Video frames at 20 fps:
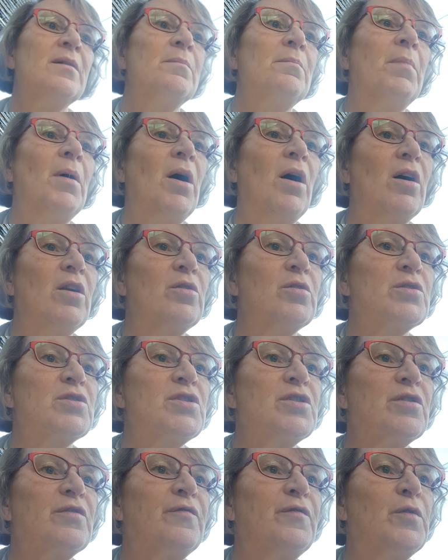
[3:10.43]
Ba looked
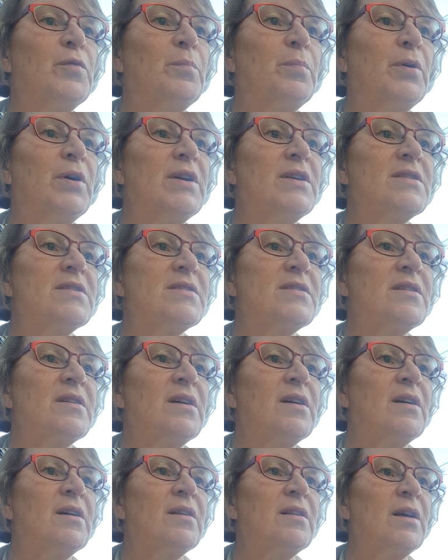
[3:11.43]
at the footprints.
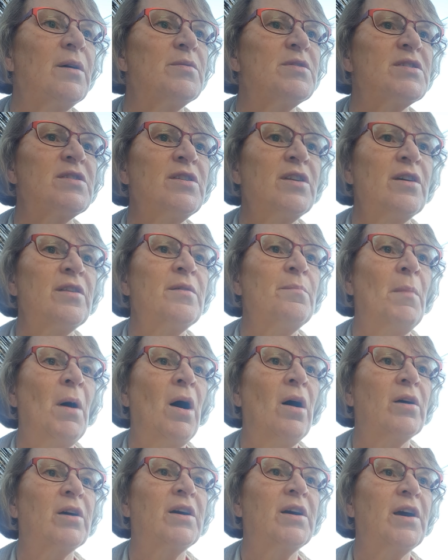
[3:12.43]
There was another
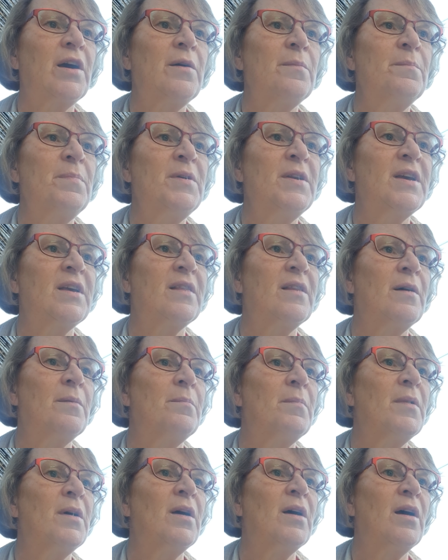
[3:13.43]
mark accompanying
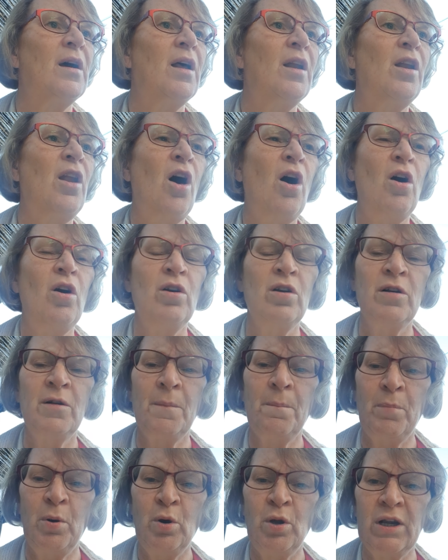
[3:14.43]
them, a long
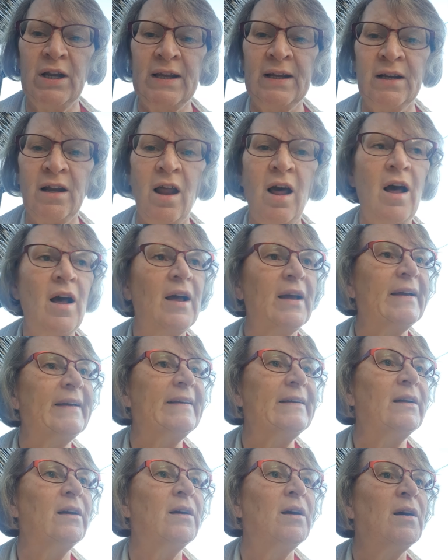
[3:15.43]
pulling
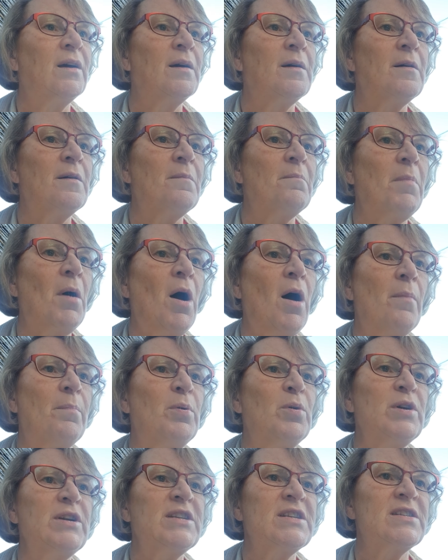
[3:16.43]
line. Ba
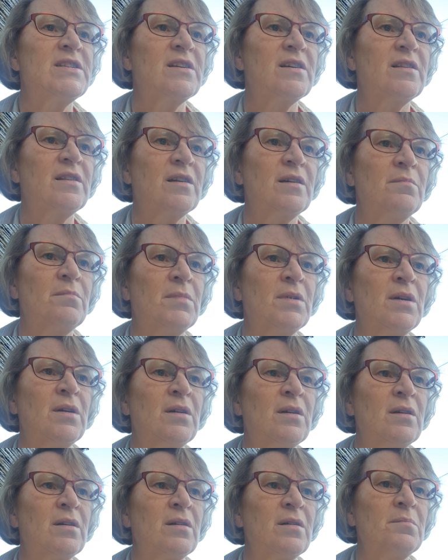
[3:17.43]
pointed at them.
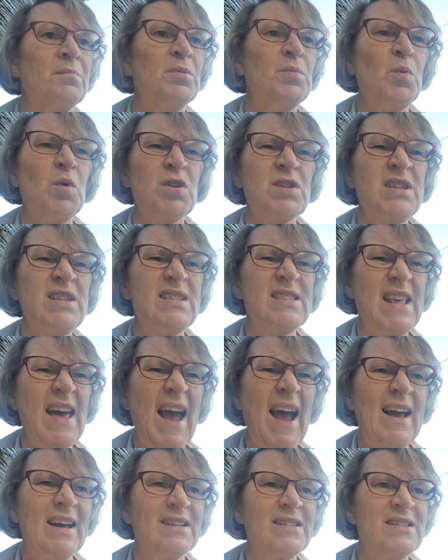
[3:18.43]
But what is
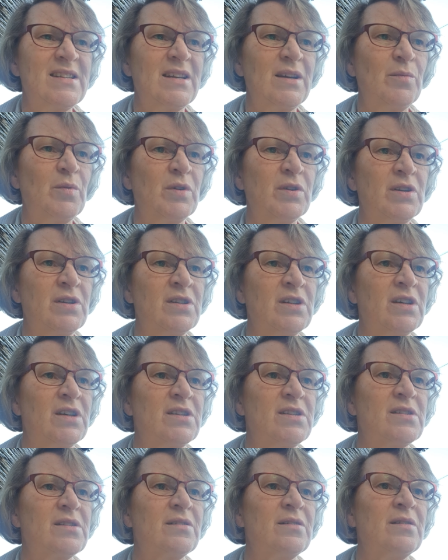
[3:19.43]
that? he
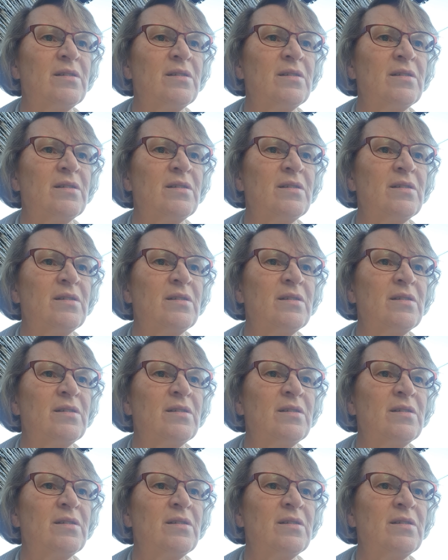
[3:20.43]
wondered.